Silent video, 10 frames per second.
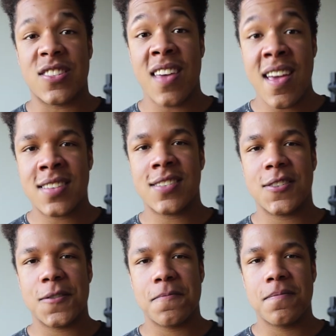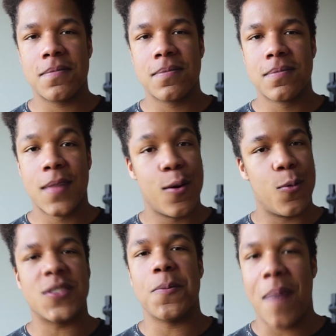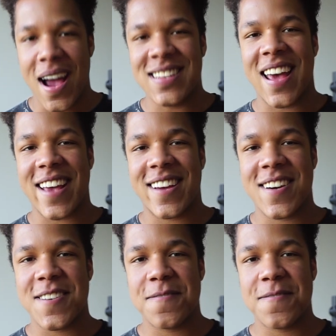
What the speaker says: this was my take.